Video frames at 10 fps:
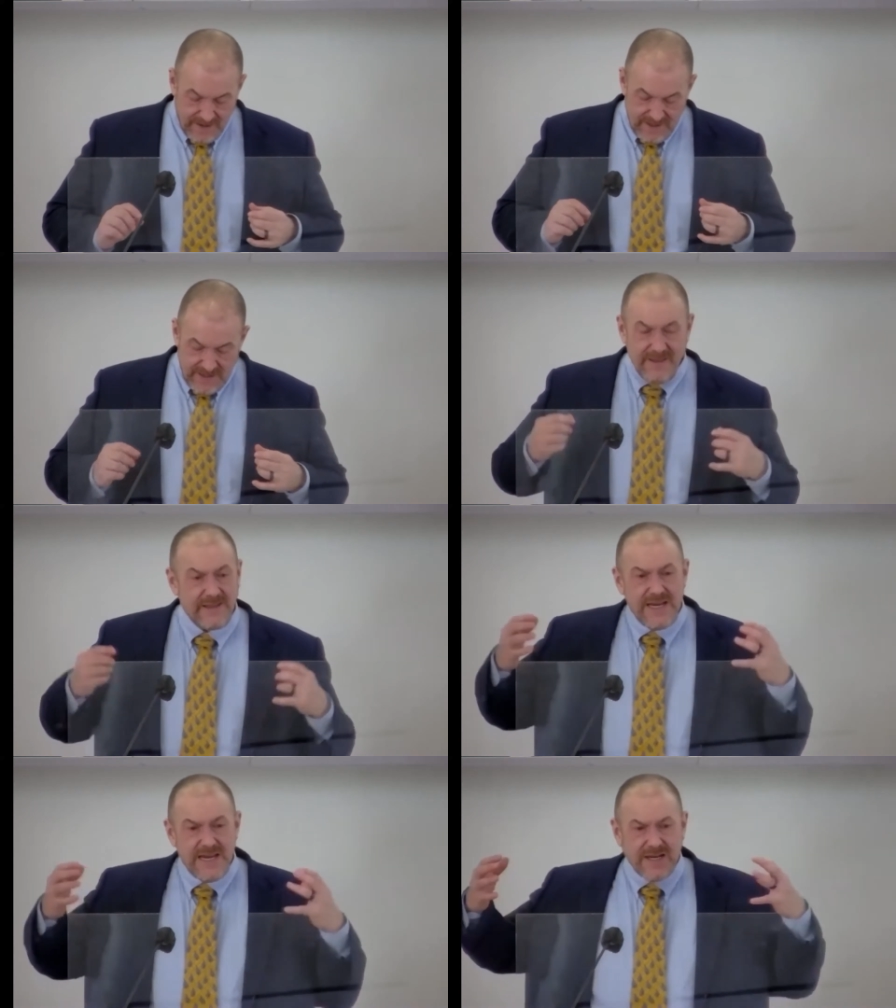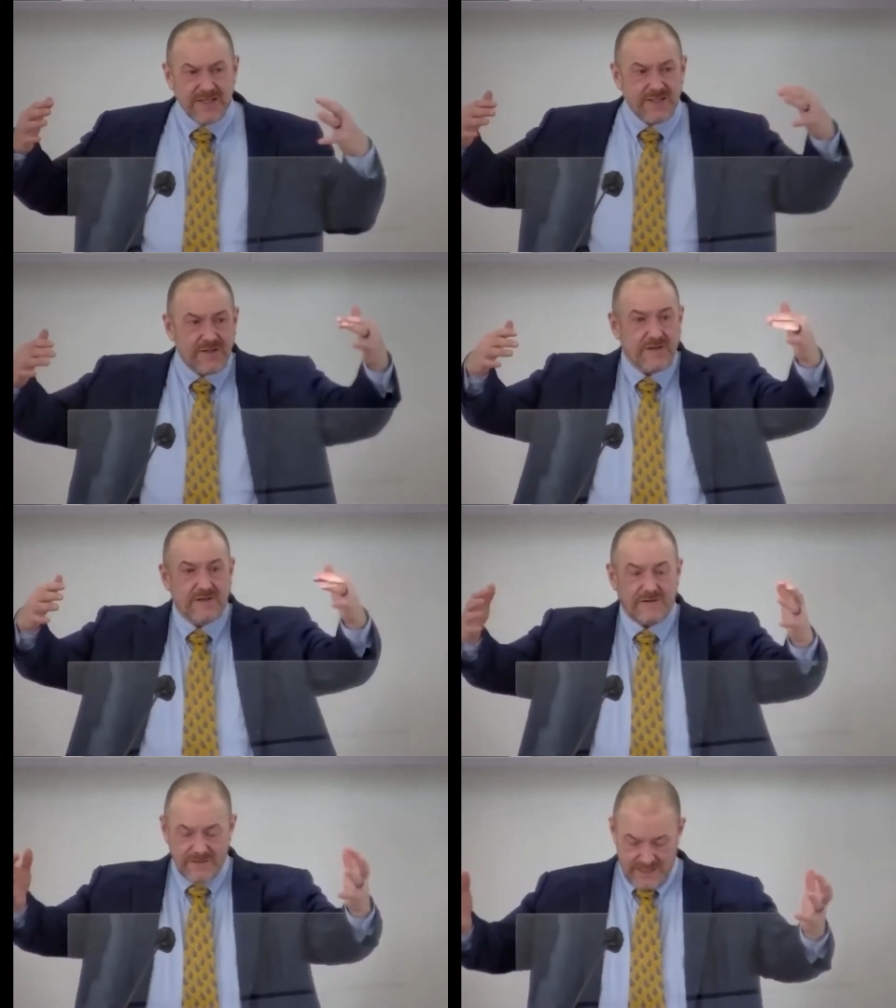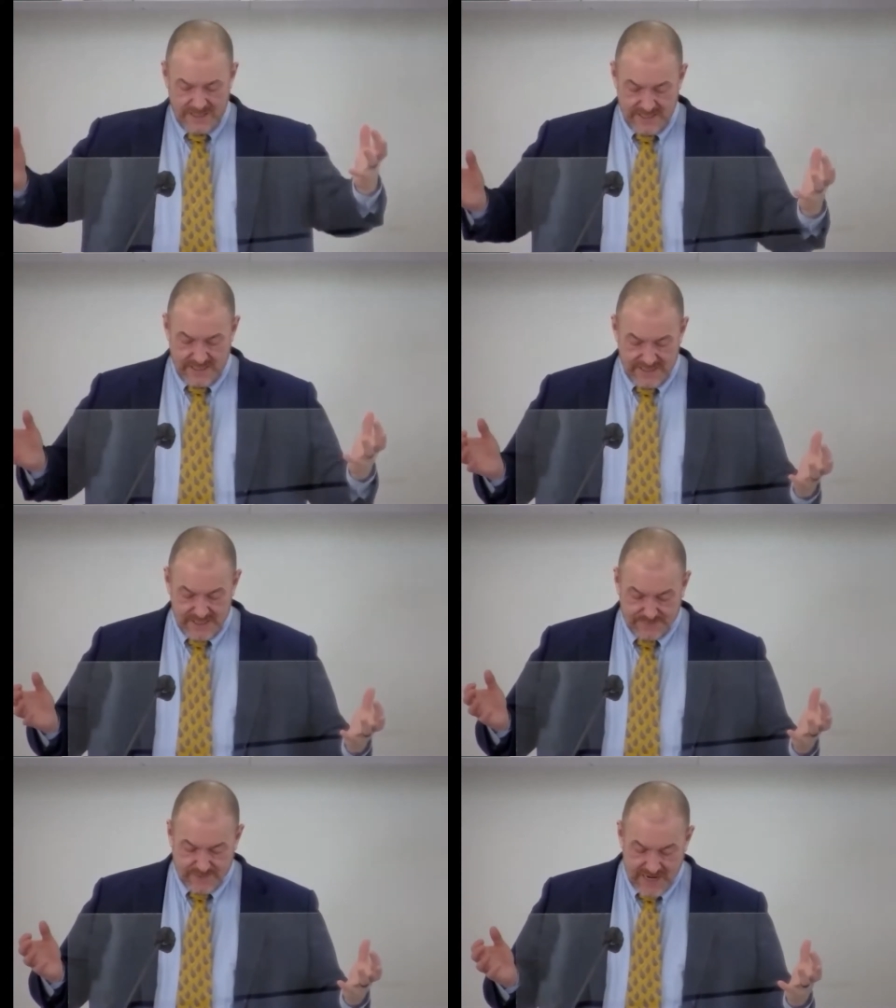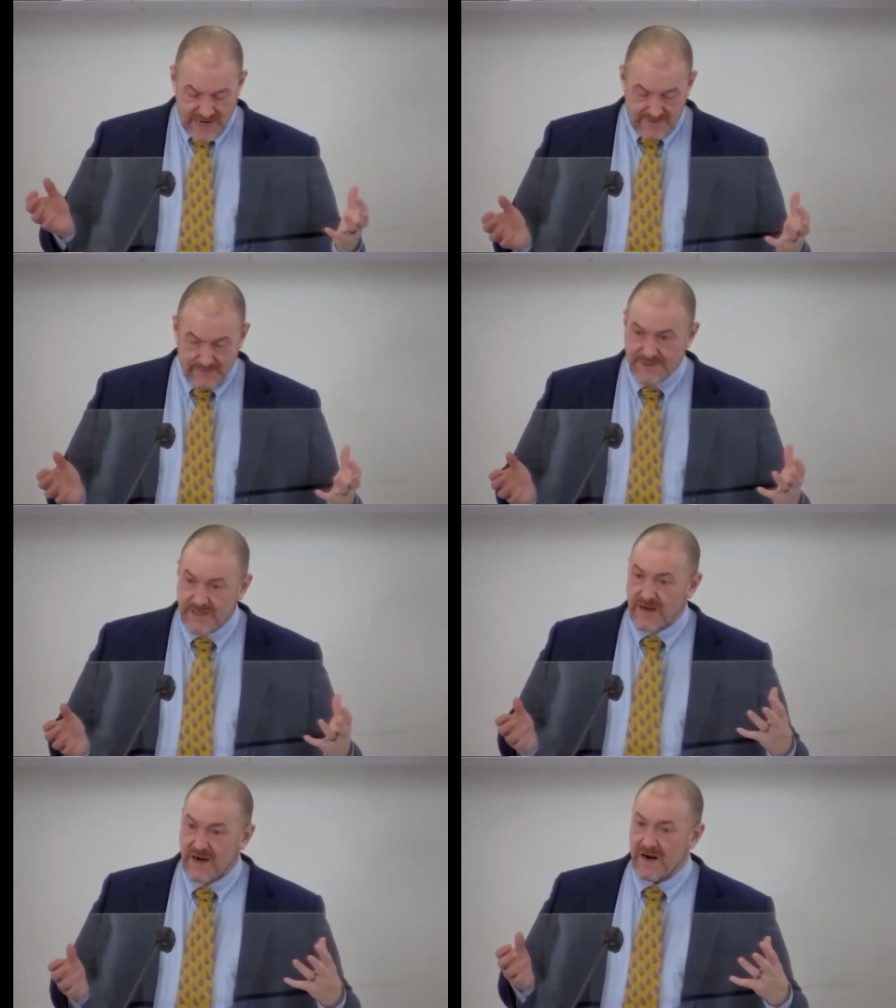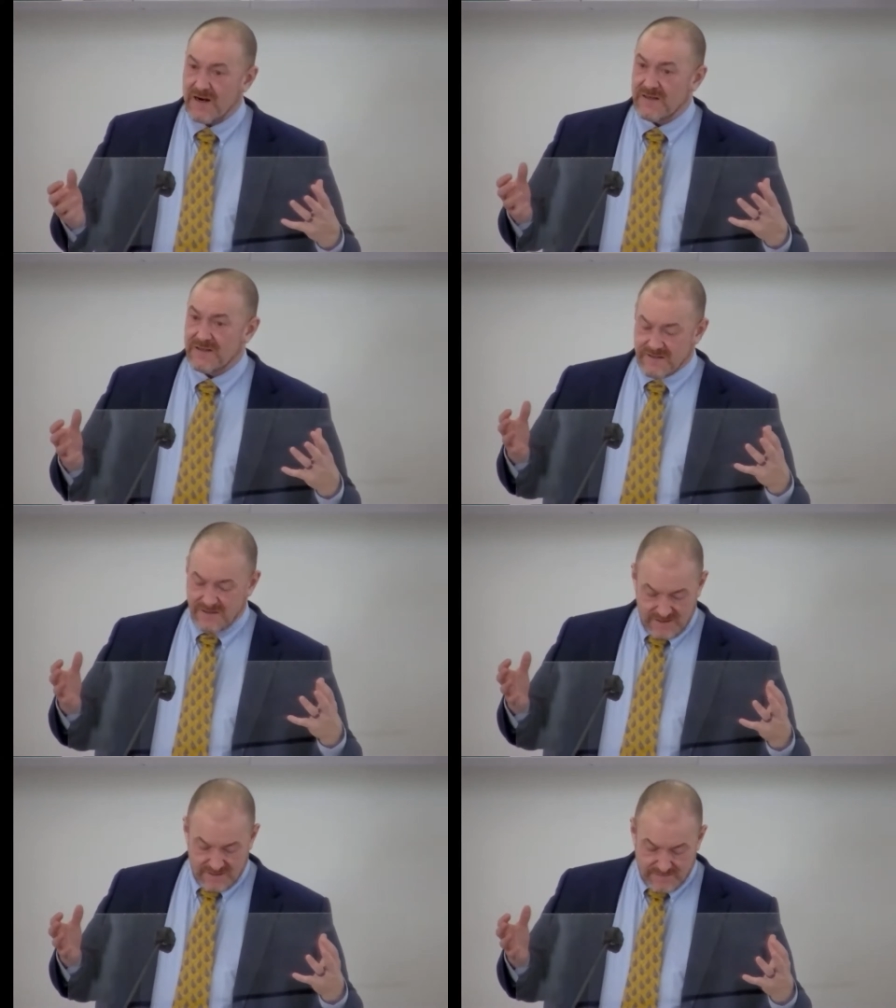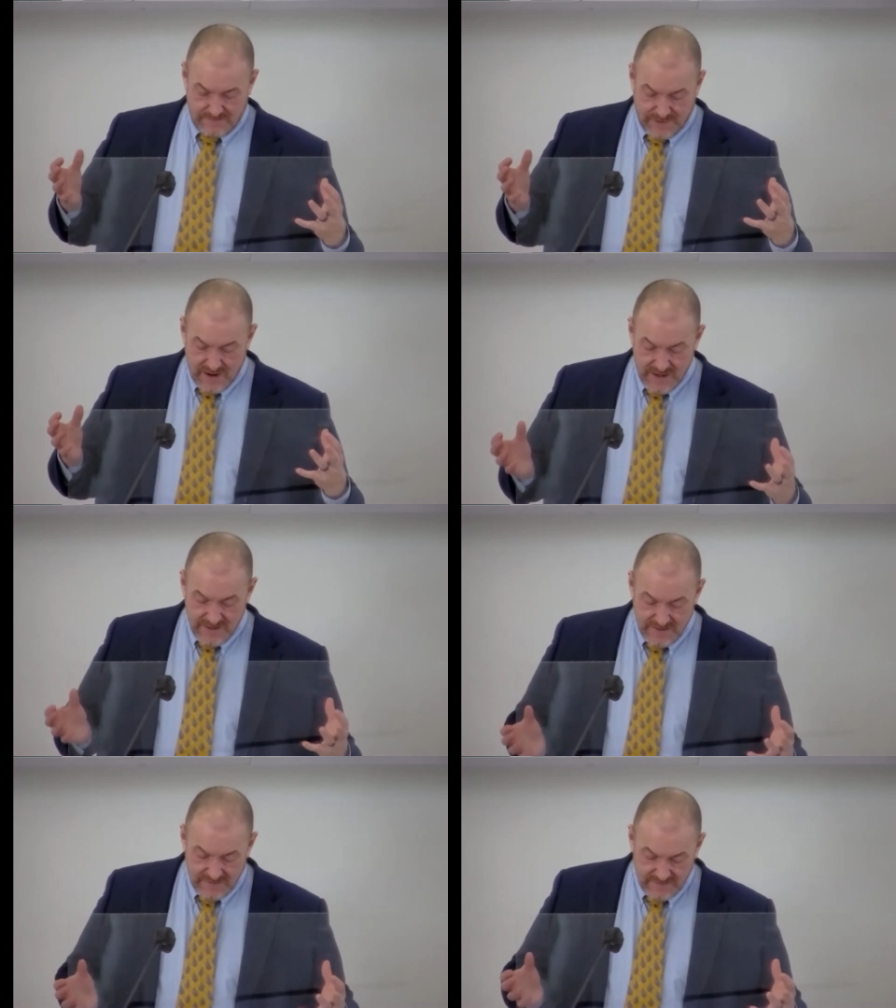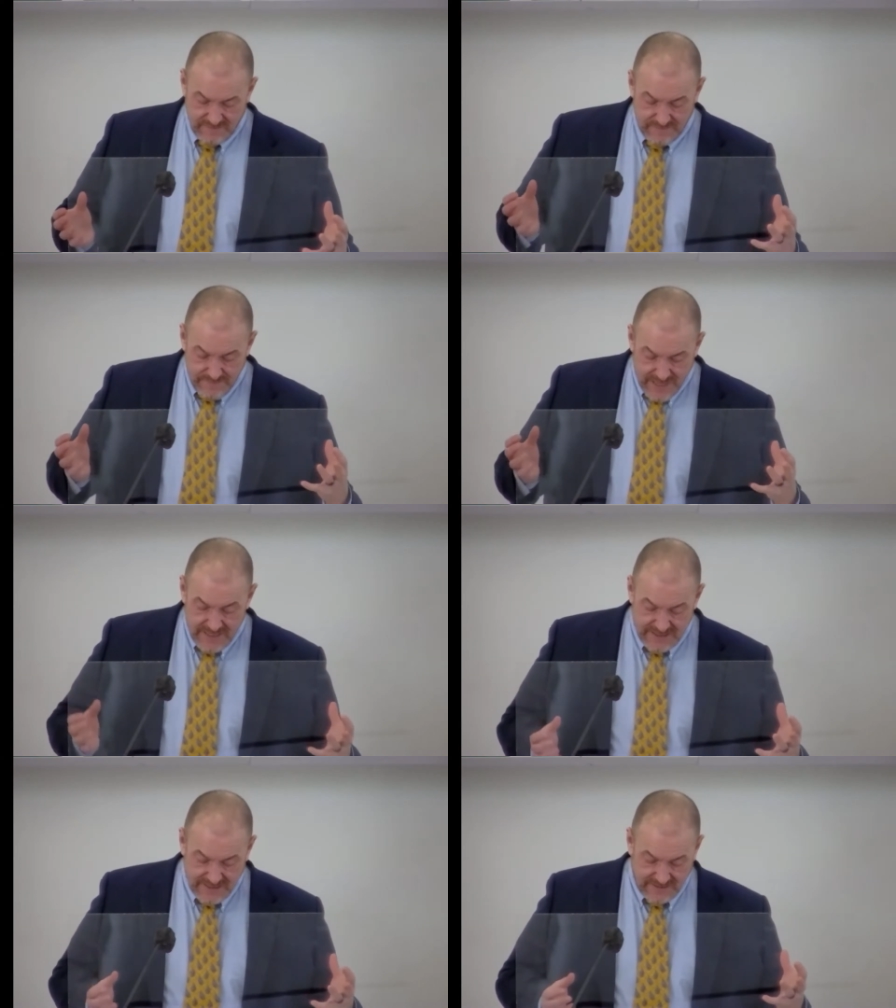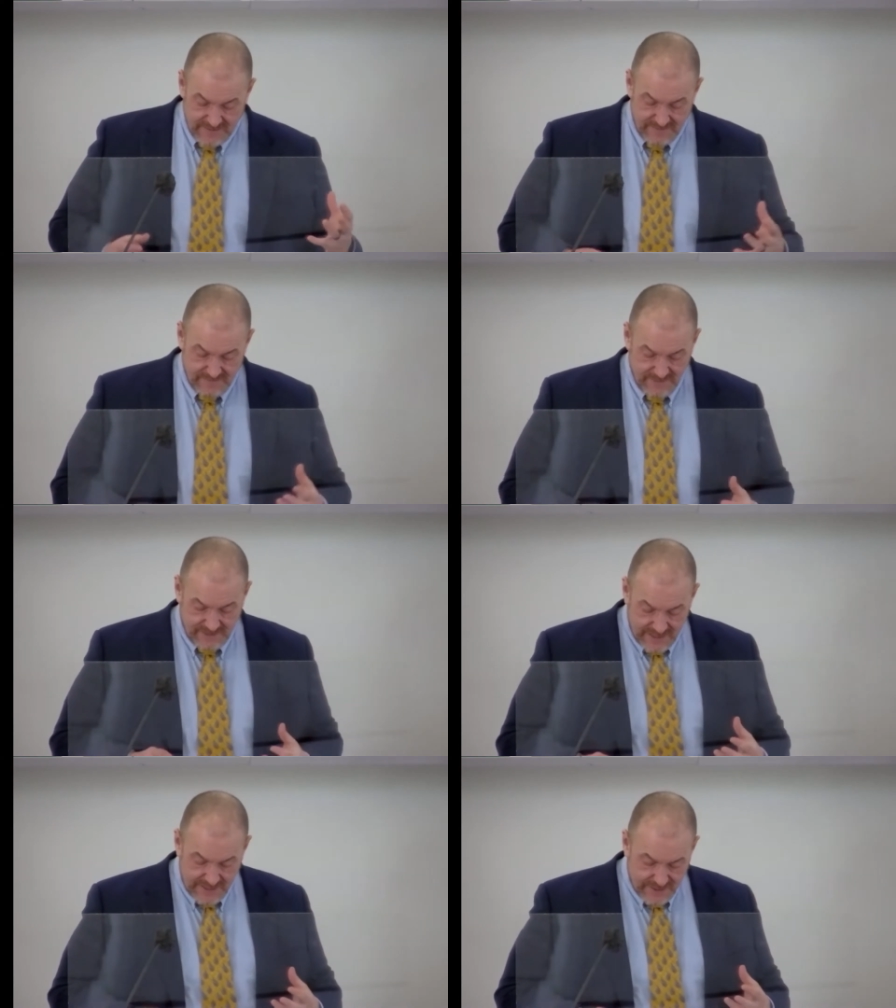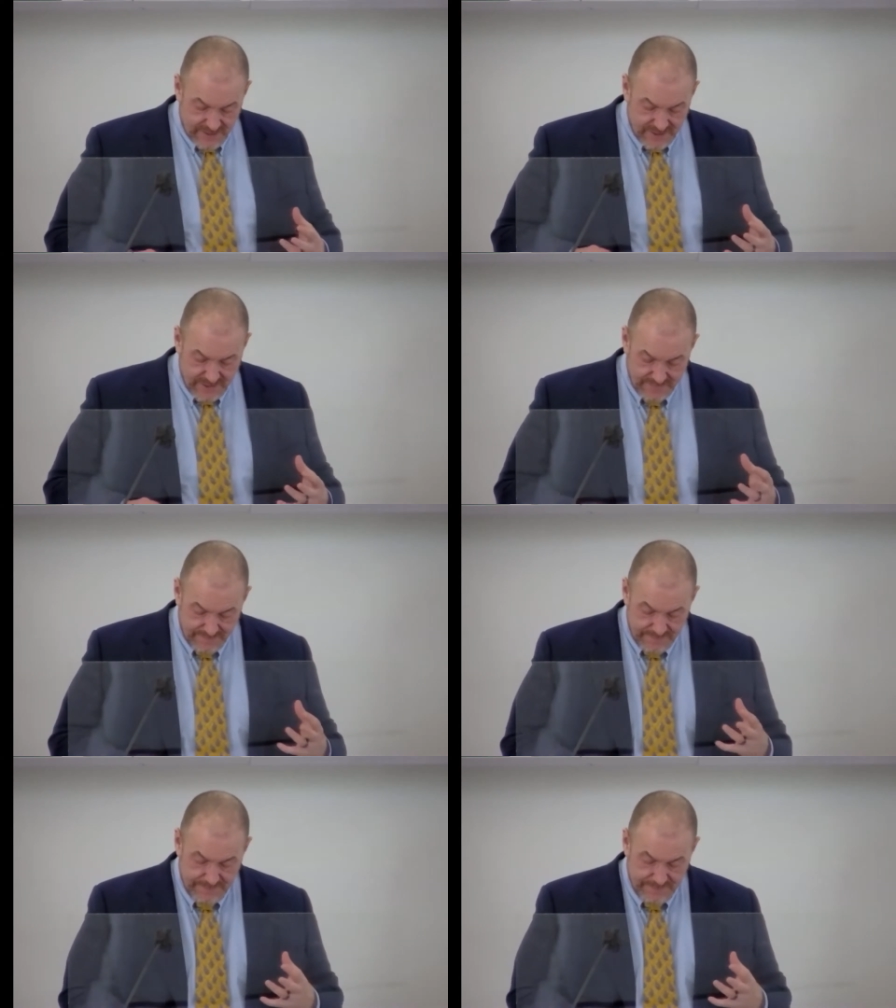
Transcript: And the next circle is perhaps our partner, a romantic relationship.